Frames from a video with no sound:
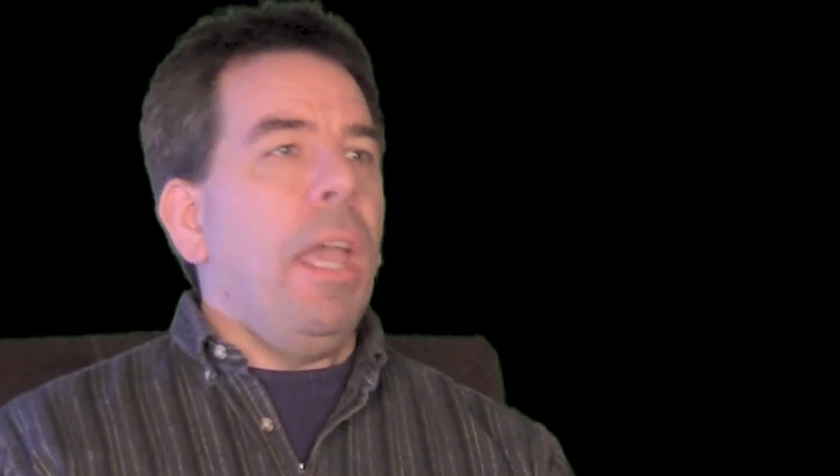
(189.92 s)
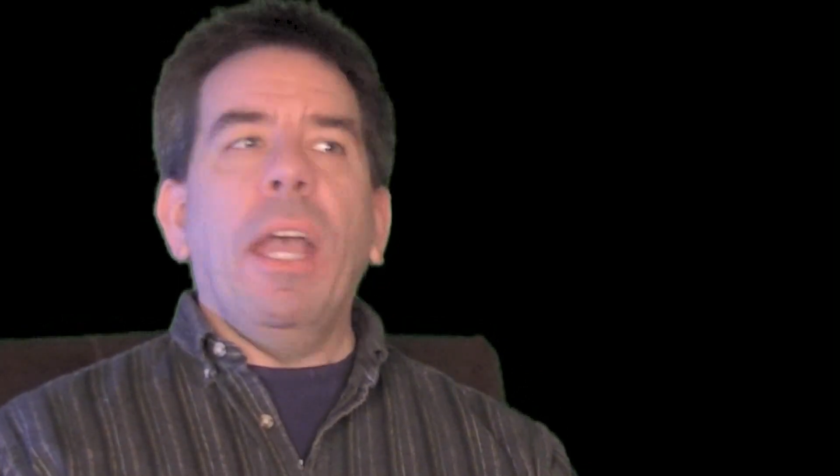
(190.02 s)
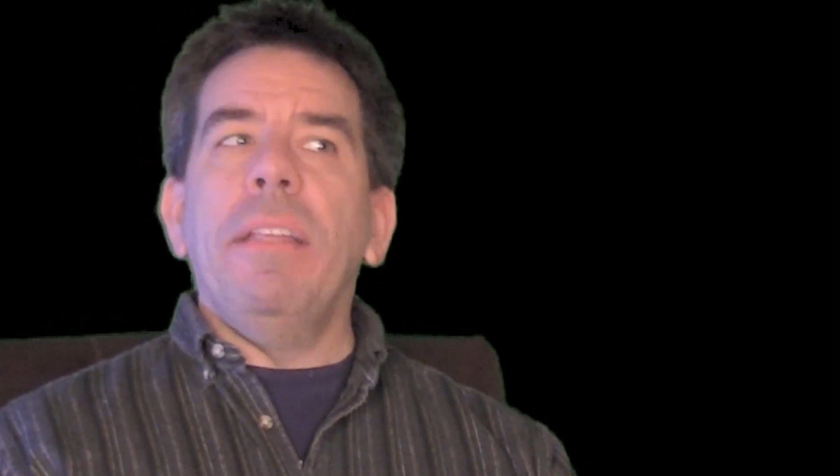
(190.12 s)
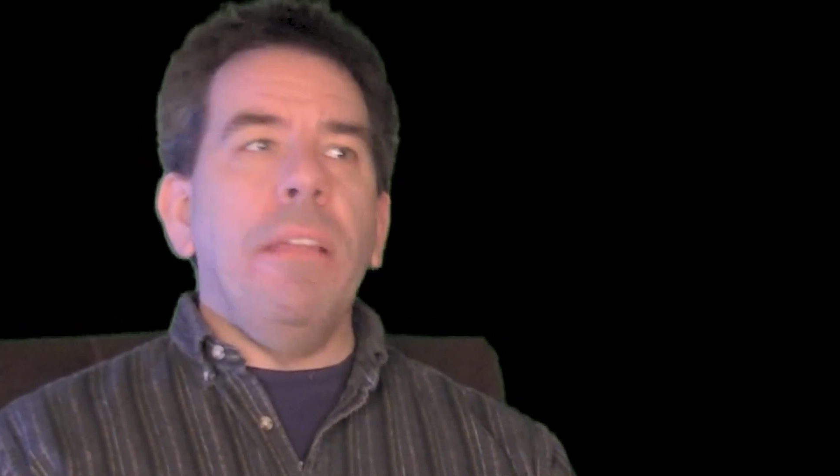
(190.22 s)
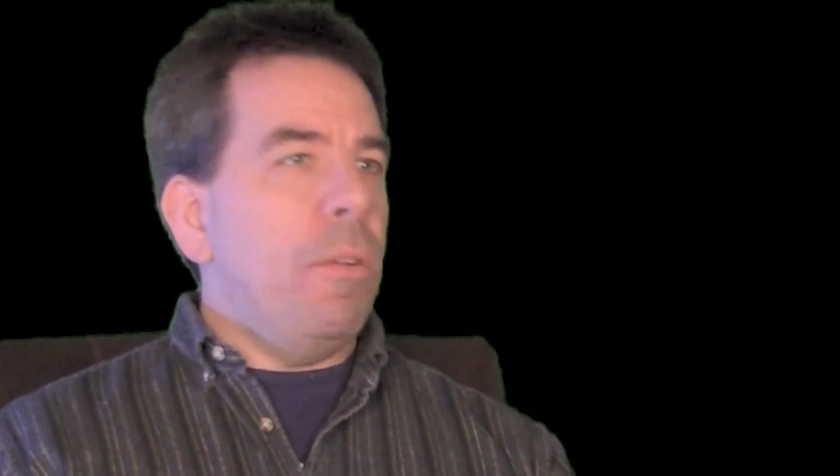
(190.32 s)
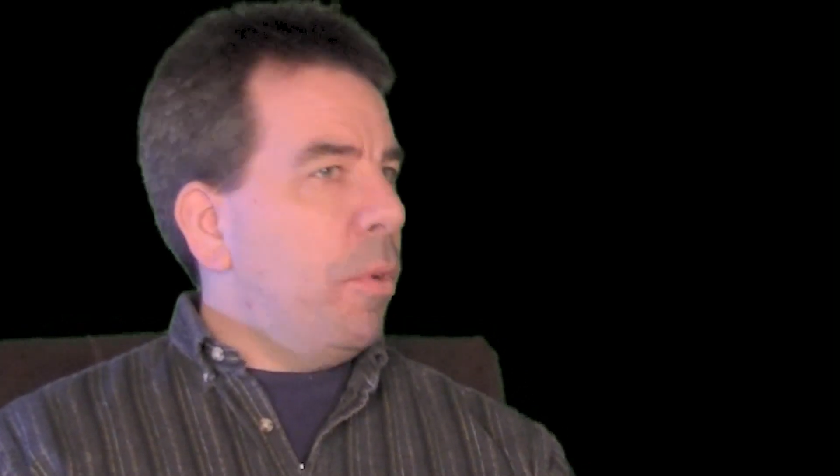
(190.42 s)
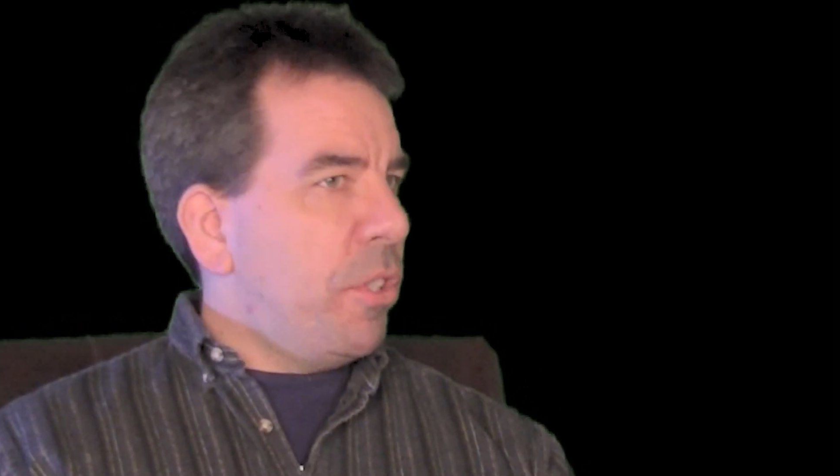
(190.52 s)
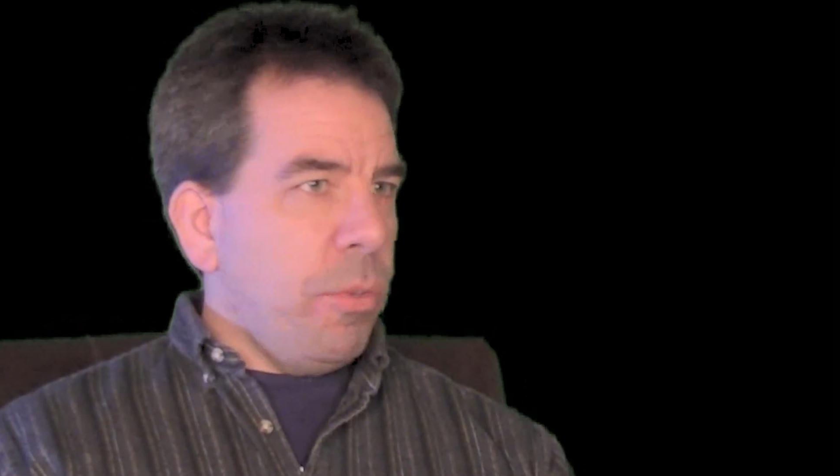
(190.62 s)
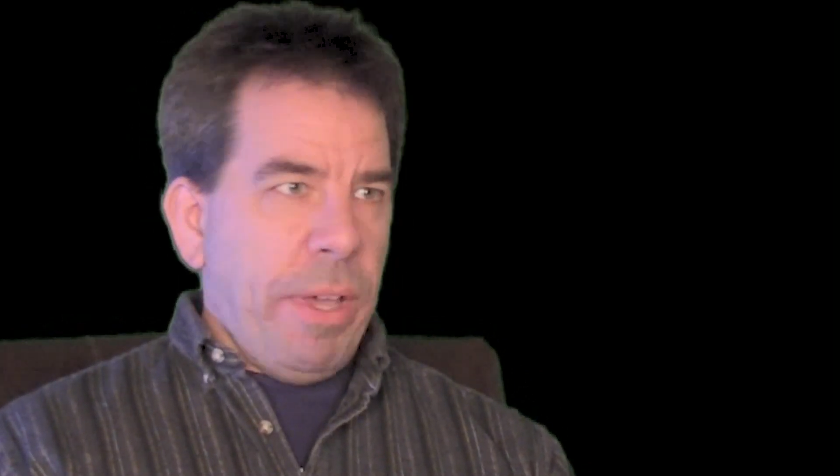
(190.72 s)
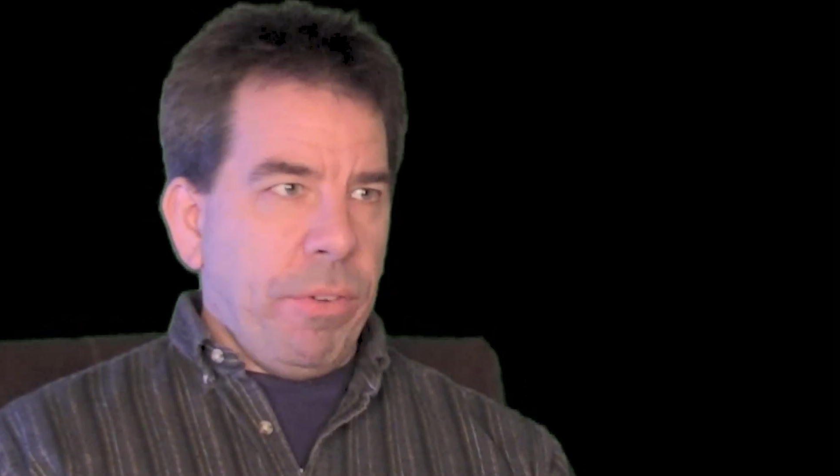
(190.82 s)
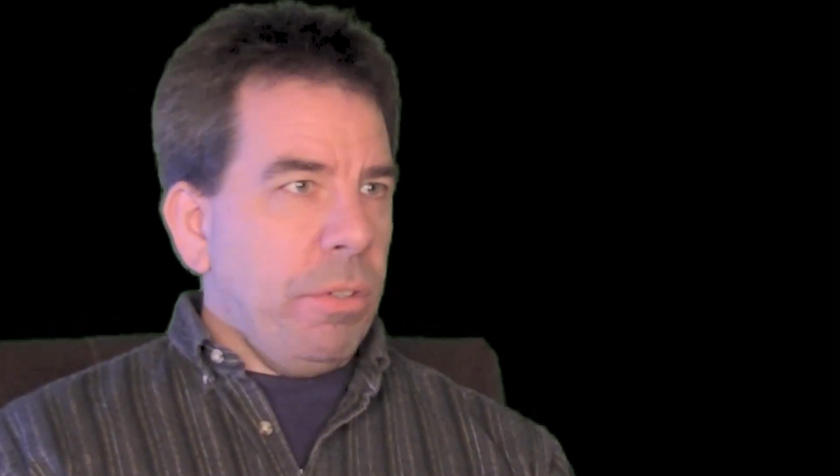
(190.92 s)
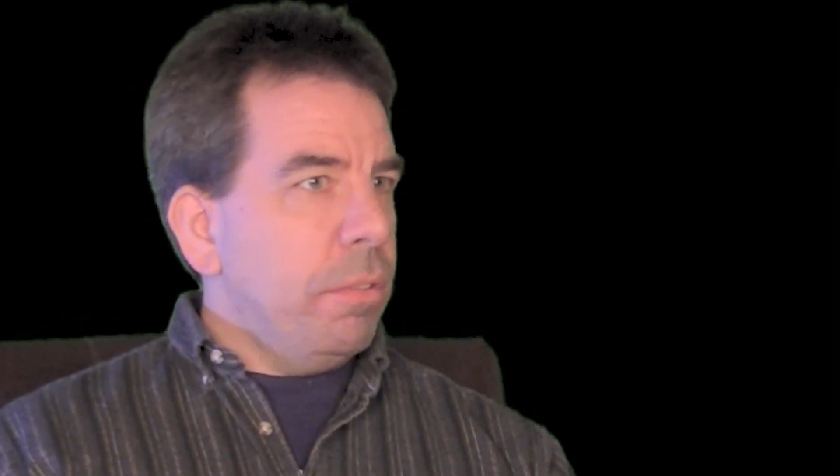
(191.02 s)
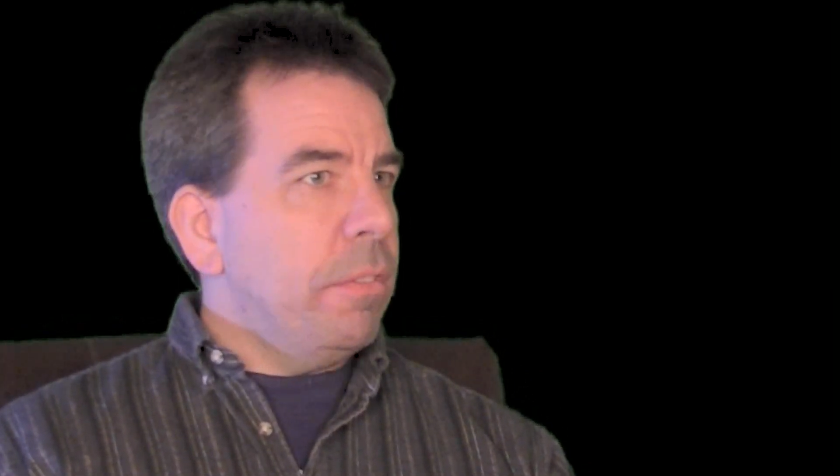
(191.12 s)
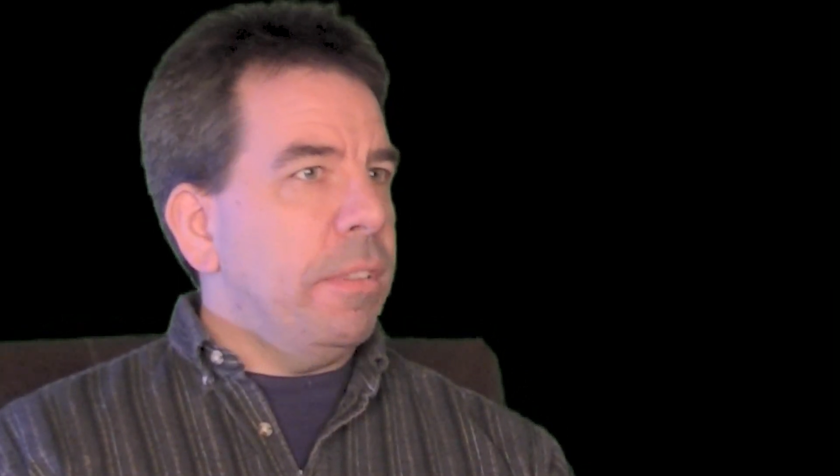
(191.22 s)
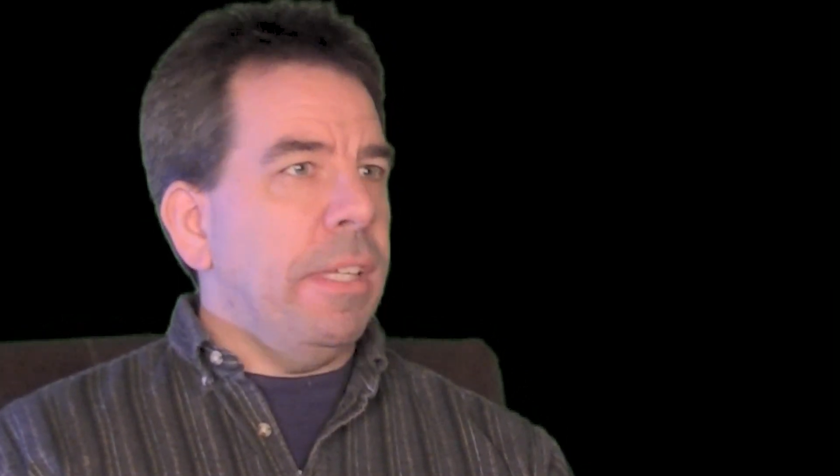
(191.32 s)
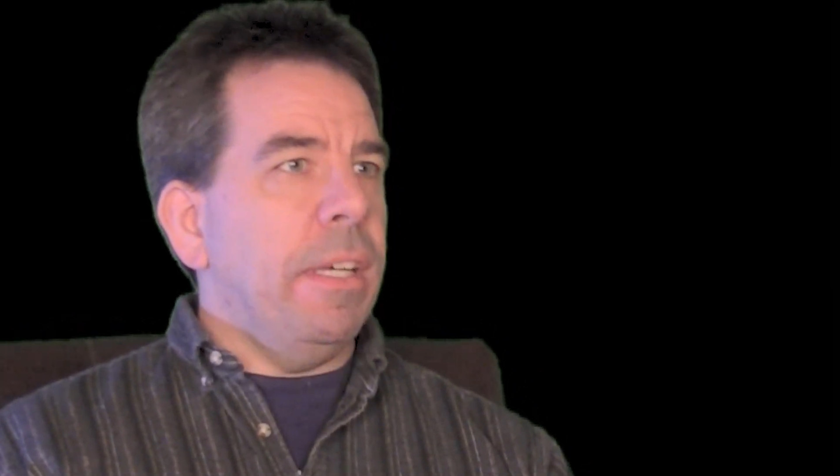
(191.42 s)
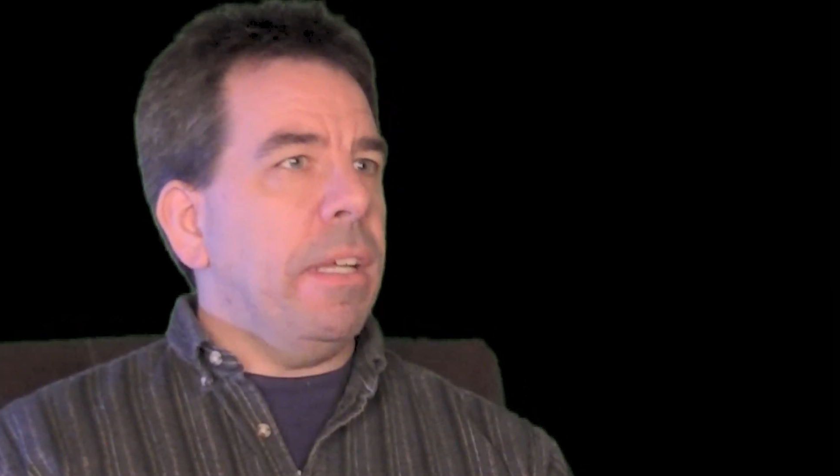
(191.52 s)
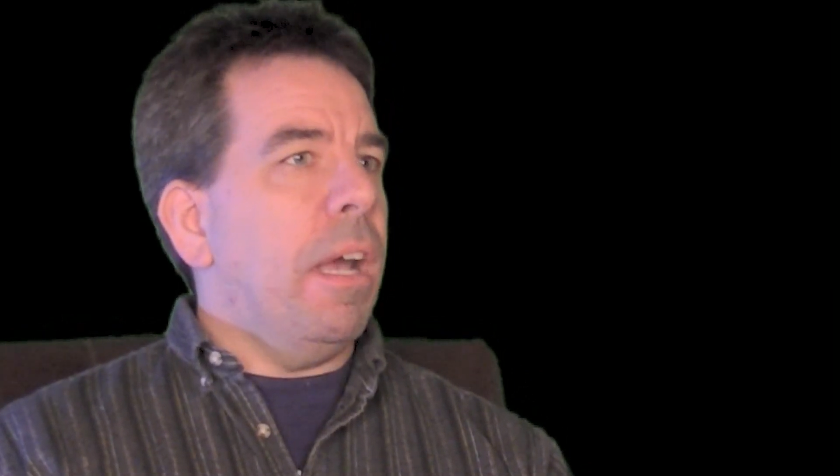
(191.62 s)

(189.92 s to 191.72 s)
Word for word: None whatsoever. The